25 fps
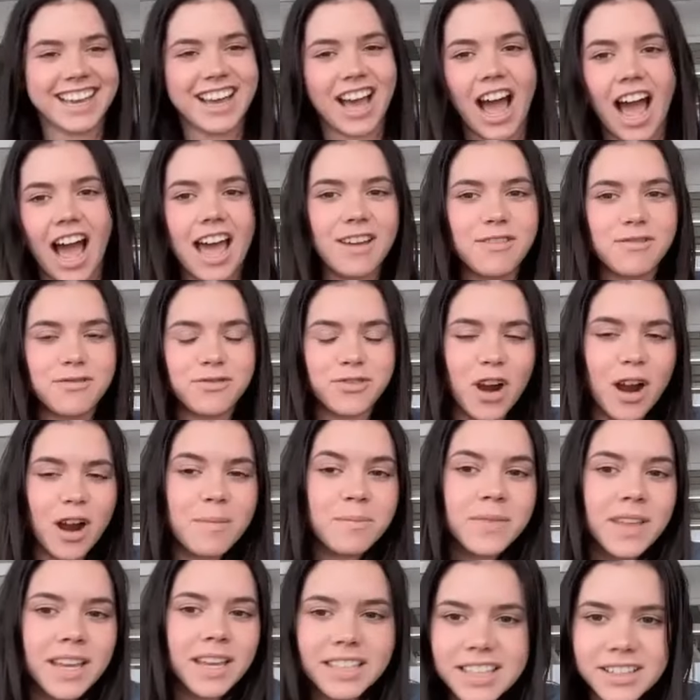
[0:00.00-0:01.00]
I
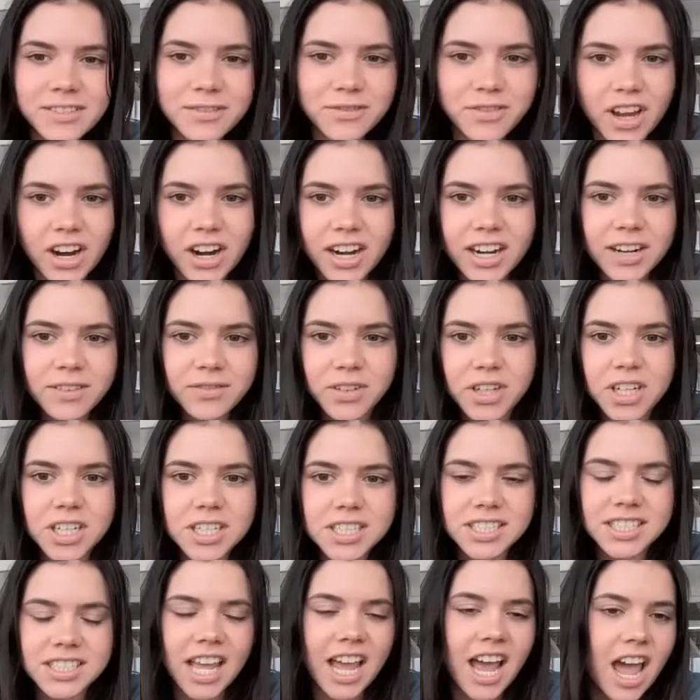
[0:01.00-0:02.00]
from like the very
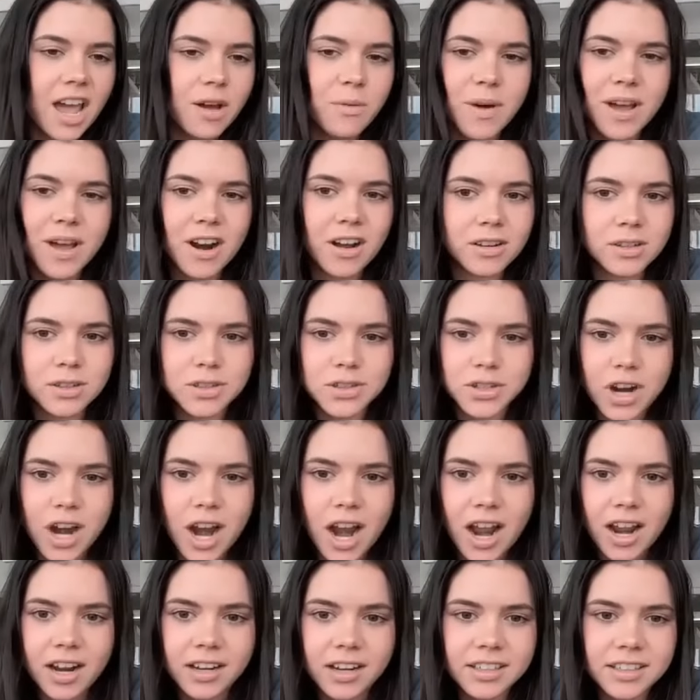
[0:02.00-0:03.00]
first day I went on
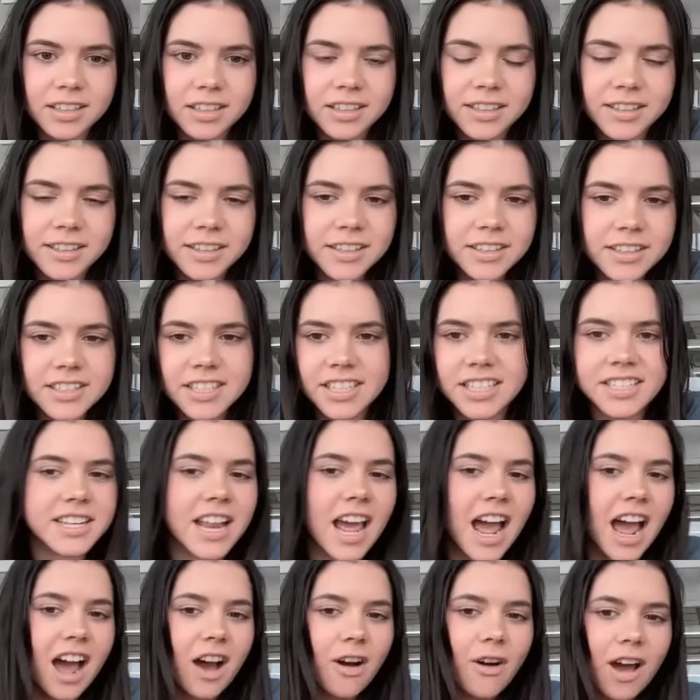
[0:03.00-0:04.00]
track to
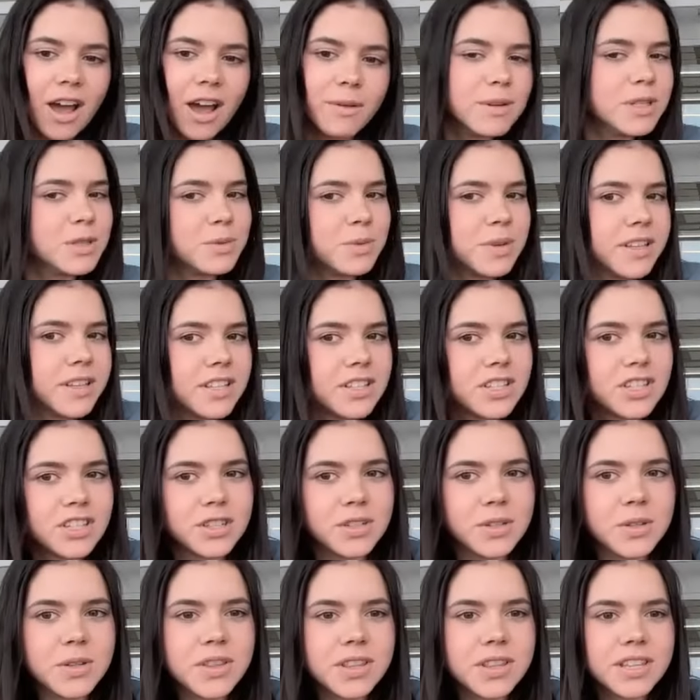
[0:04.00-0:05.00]
now I was with
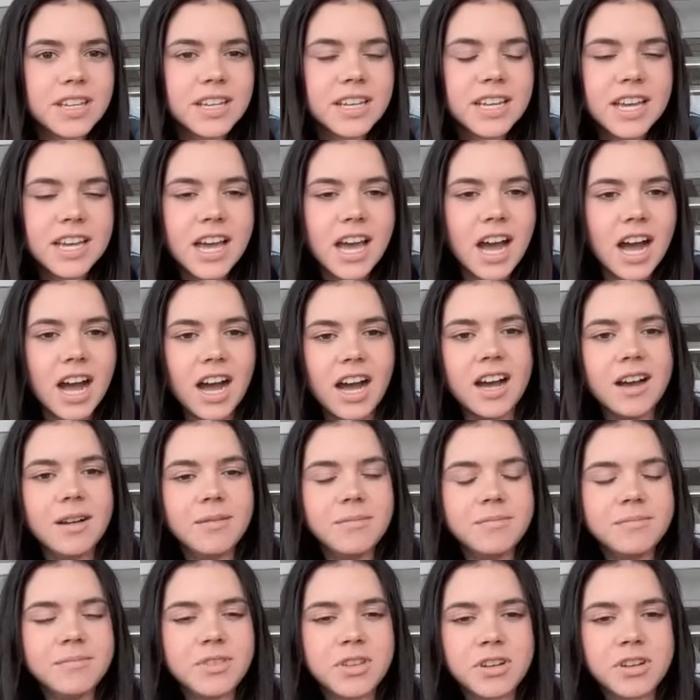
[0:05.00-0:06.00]
TWOth.
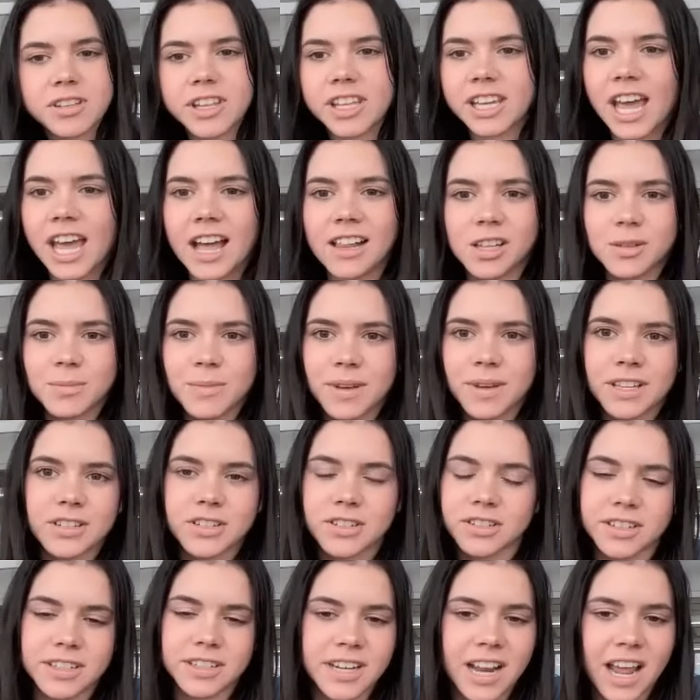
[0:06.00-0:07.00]
They're like
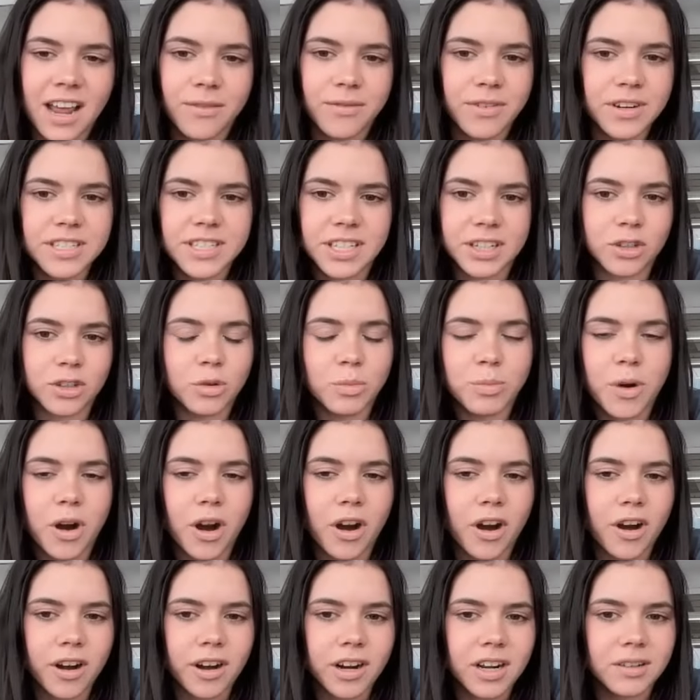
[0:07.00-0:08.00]
elemental in every single
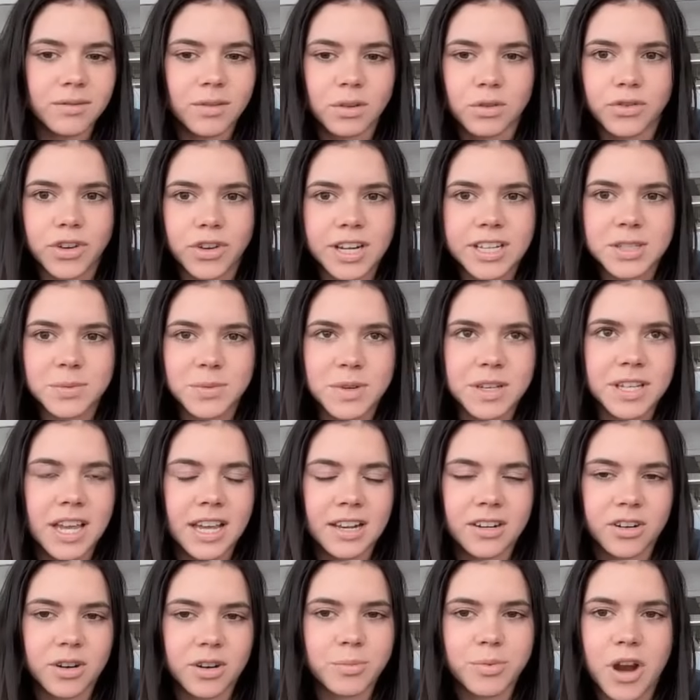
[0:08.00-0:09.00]
part of a race
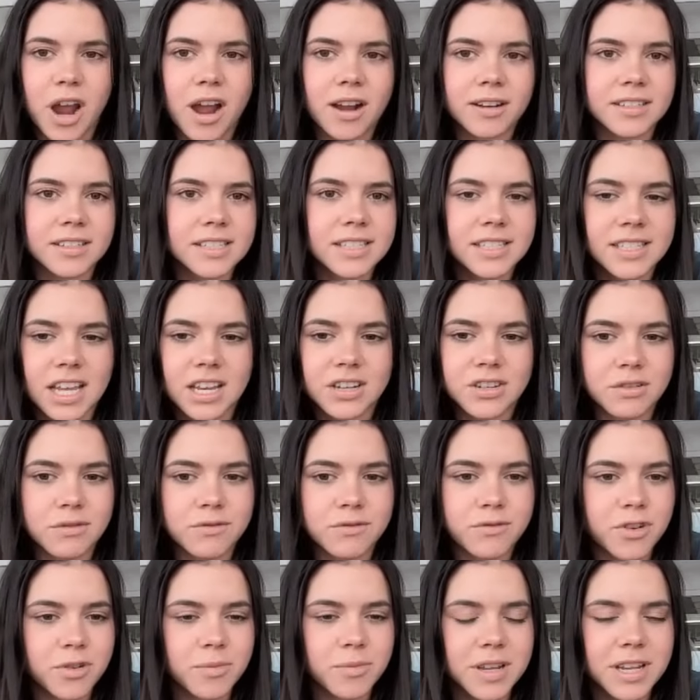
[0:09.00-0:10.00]
weekend or practice
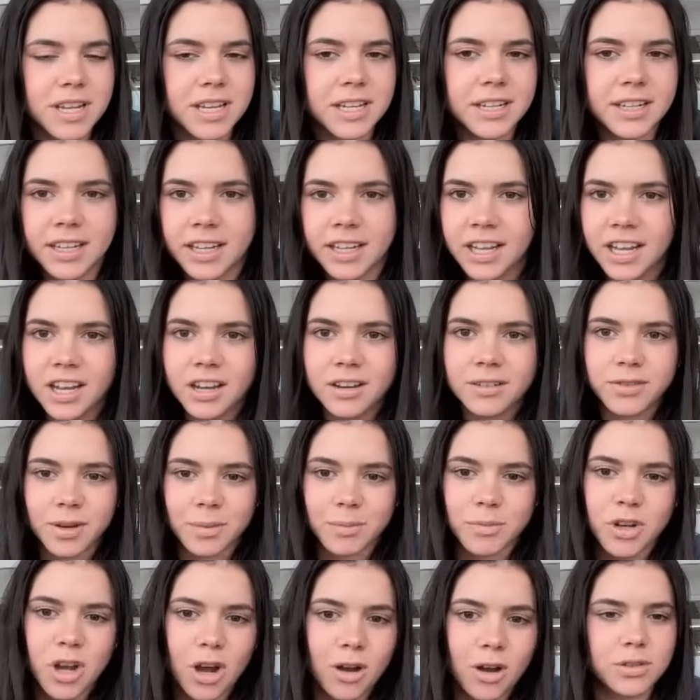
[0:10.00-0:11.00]
session for me,
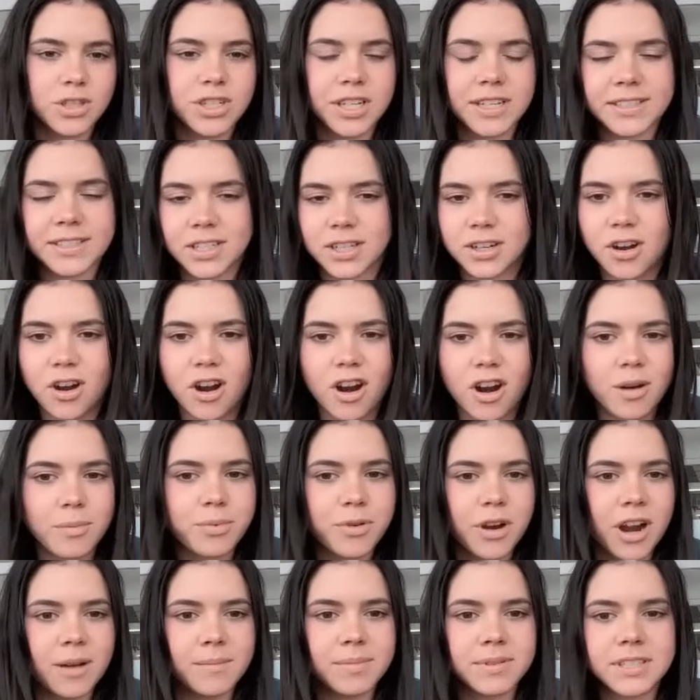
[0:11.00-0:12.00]
from coaching to car
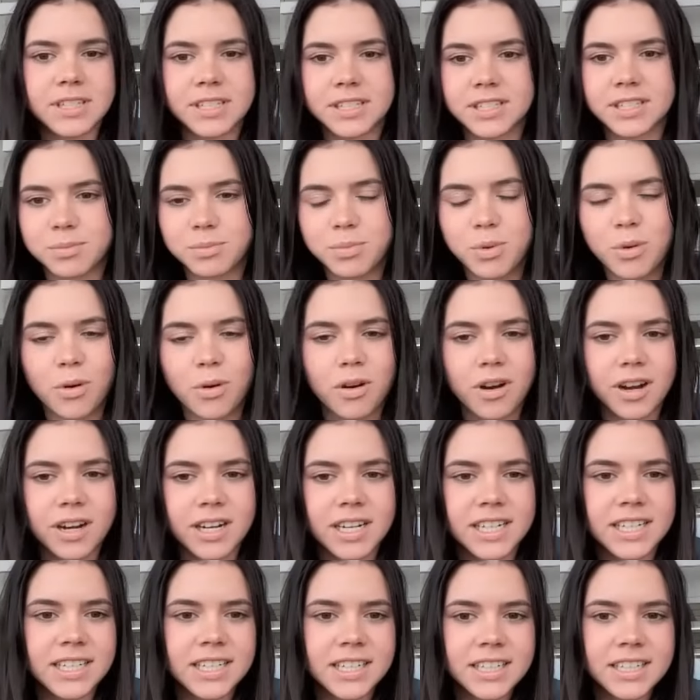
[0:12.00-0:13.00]
prep to
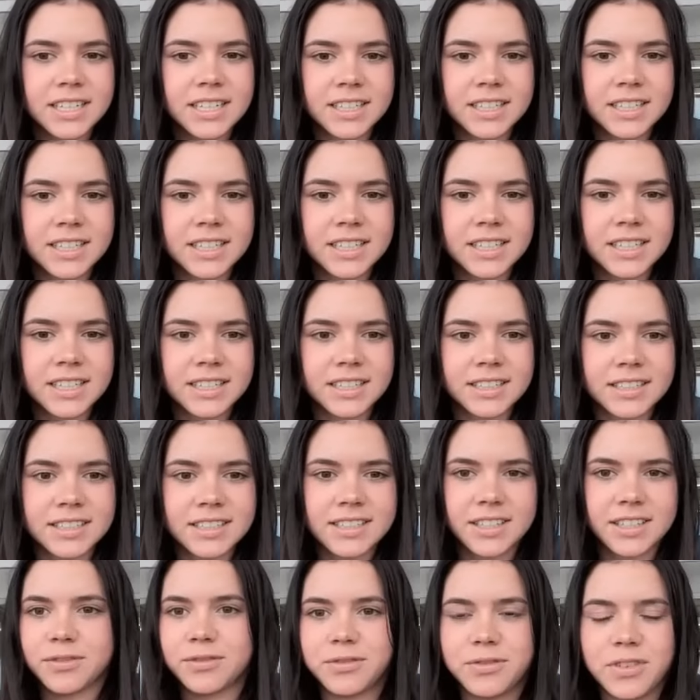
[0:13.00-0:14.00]
support to
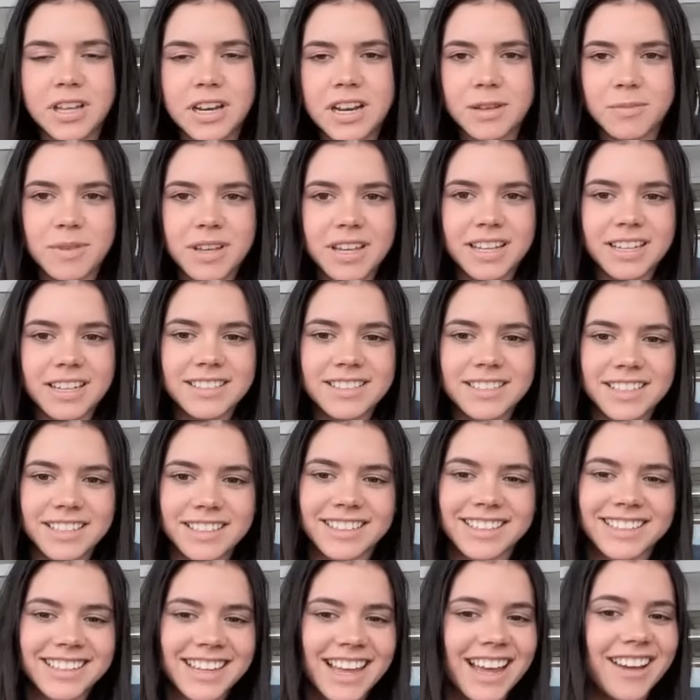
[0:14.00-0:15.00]
feeding me to
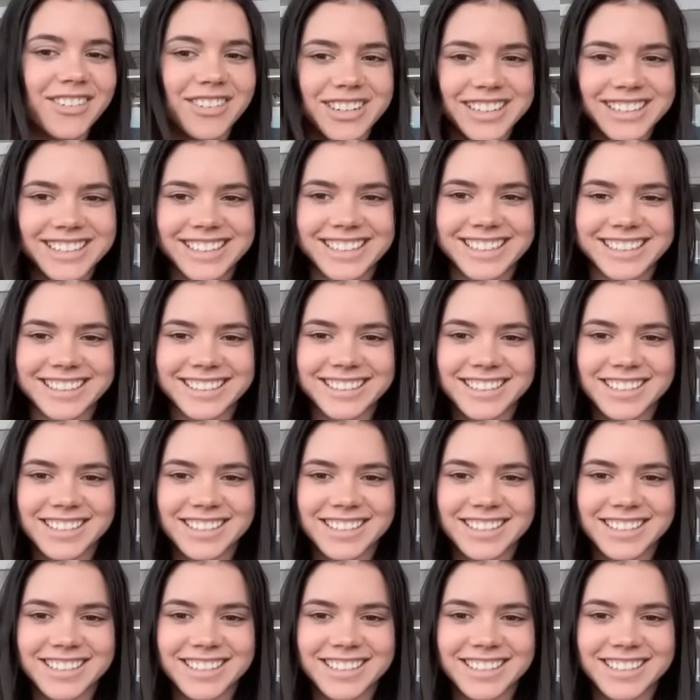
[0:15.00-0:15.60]
everything.